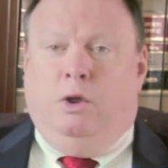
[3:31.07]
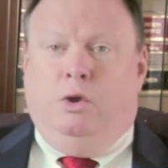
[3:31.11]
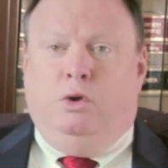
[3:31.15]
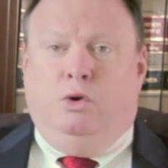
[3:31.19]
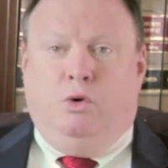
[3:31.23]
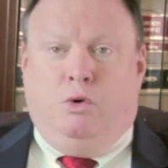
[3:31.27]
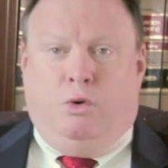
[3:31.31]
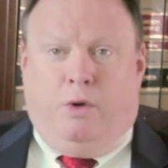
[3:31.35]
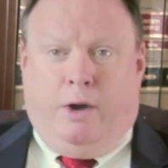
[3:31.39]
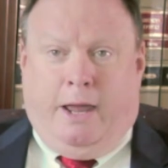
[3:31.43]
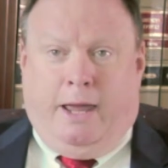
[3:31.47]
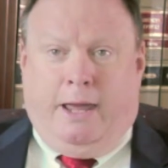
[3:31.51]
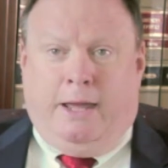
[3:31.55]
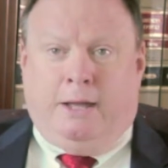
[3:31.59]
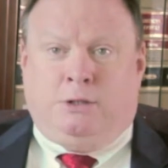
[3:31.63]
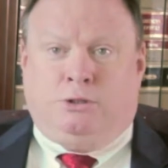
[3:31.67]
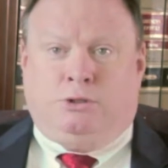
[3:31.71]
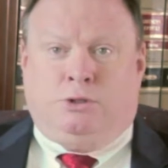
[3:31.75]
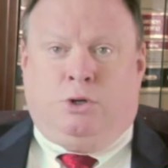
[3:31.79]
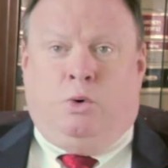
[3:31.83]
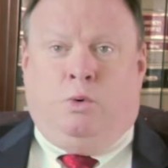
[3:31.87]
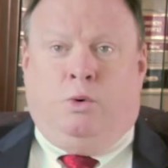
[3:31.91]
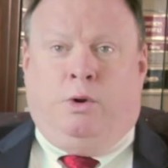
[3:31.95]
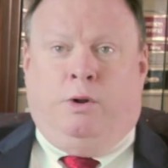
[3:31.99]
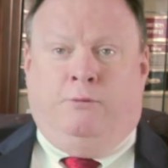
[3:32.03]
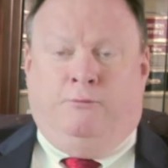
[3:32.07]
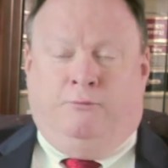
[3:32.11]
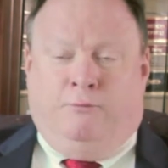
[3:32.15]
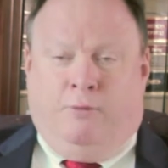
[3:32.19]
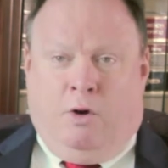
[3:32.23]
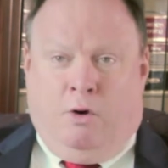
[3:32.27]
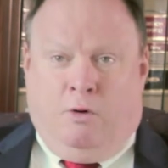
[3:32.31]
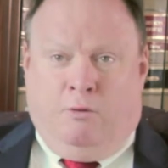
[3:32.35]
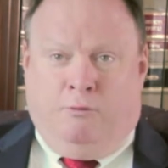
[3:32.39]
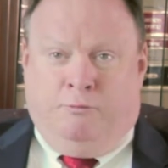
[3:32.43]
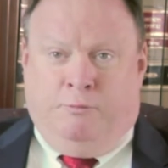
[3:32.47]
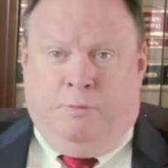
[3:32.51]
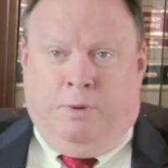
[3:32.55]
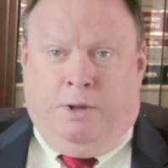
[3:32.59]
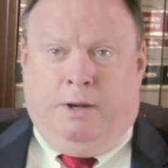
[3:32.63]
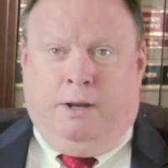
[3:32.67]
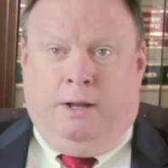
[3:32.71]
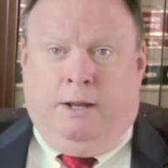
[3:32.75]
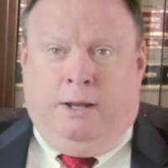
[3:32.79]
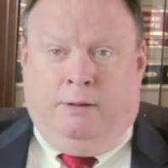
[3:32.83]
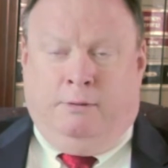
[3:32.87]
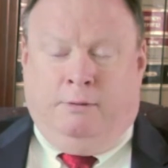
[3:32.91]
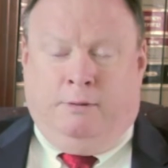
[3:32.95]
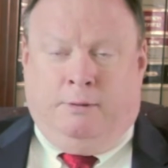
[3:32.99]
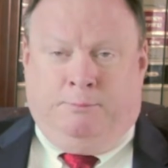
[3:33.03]
your hands-on involvement
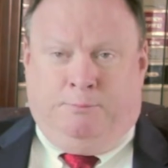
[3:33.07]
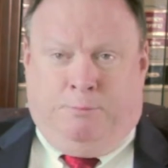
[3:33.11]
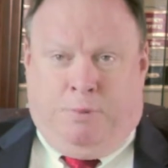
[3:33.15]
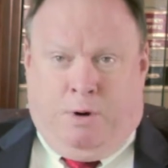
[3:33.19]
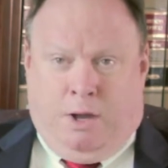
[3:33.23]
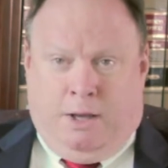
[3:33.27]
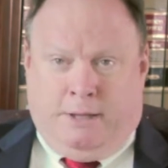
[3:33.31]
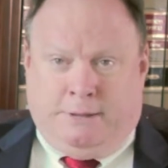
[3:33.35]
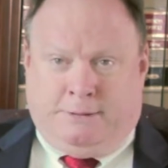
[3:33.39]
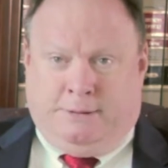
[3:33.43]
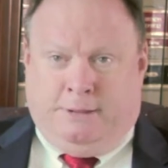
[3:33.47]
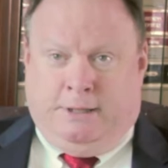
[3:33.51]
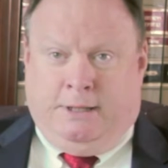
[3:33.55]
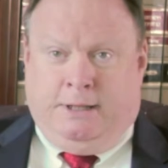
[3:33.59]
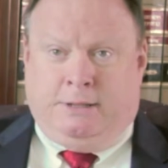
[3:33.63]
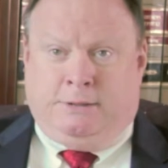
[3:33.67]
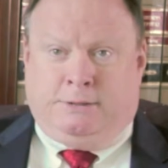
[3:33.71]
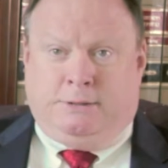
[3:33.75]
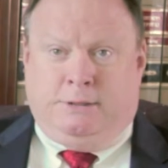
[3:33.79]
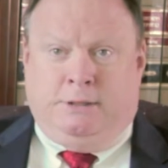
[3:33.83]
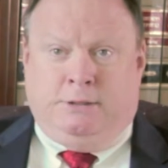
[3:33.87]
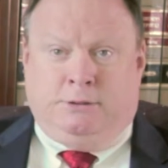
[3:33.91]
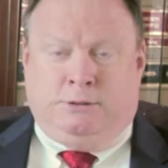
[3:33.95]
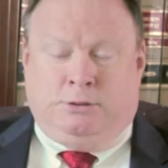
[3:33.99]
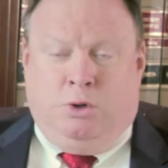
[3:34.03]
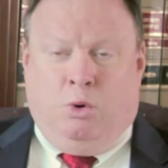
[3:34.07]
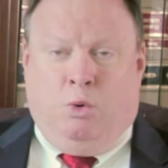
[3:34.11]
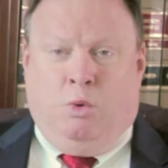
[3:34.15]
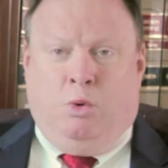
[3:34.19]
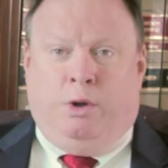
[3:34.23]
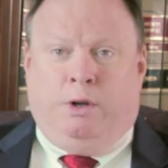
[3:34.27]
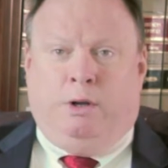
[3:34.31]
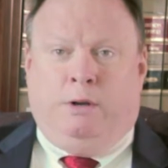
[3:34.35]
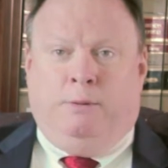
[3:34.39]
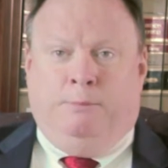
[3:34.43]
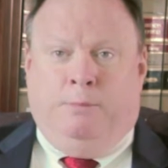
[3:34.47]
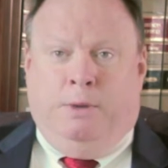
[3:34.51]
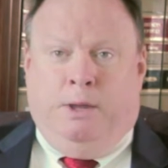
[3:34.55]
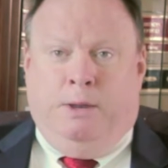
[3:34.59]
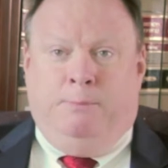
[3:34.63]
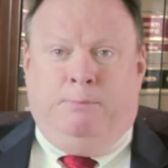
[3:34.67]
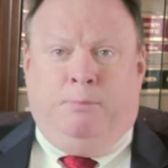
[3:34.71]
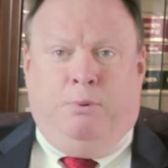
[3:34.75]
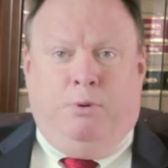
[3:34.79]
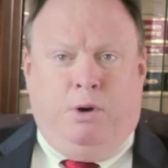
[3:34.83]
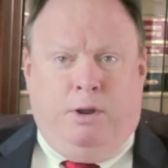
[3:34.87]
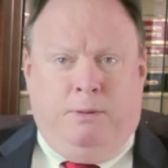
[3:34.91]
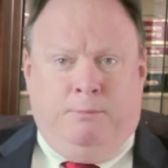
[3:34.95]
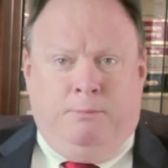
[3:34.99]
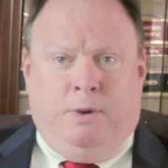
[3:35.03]
in the process is going to be
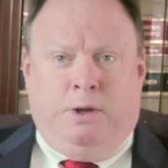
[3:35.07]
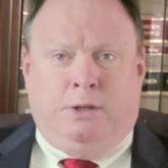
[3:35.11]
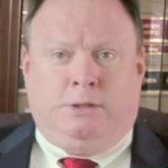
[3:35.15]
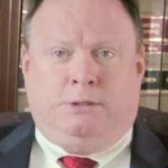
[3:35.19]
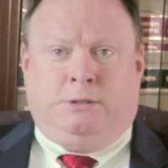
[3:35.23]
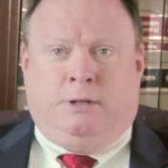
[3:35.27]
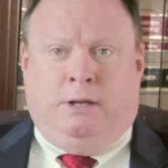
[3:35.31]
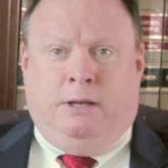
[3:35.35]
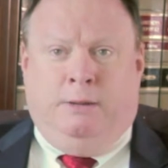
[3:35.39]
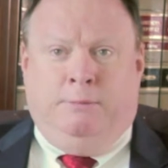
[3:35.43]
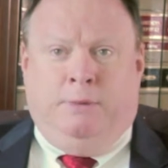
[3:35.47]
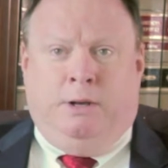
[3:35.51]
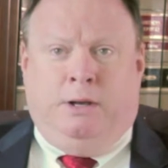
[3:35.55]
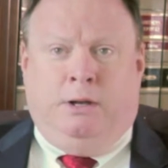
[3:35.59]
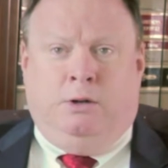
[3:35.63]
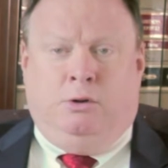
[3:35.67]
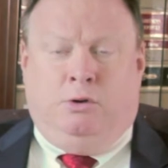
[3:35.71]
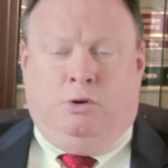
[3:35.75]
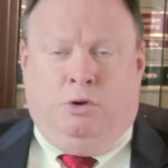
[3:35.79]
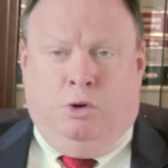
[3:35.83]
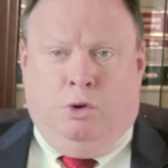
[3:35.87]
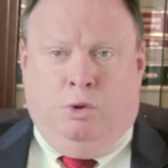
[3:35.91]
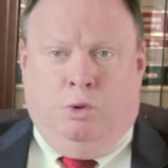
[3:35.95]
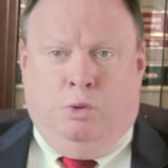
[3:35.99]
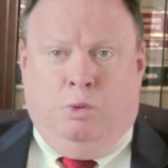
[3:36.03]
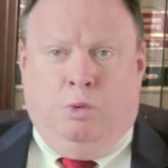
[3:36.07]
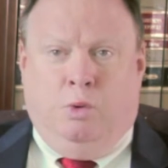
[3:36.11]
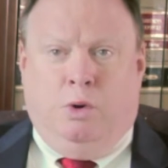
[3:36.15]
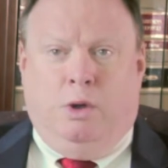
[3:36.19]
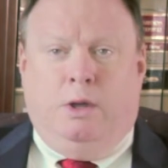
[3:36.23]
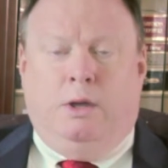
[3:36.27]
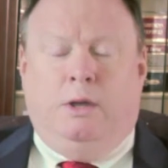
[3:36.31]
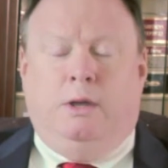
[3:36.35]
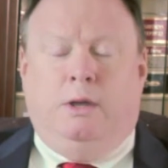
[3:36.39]
pretty much limited to